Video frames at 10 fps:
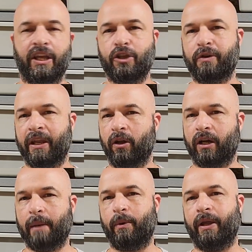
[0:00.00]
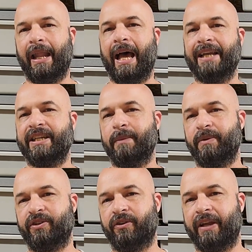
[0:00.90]
And you can look up online
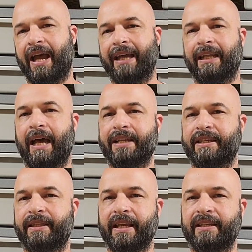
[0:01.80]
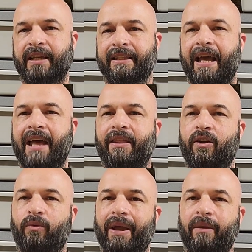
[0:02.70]
temperature guidelines and things like that
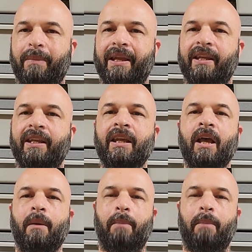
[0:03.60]
that are recommended.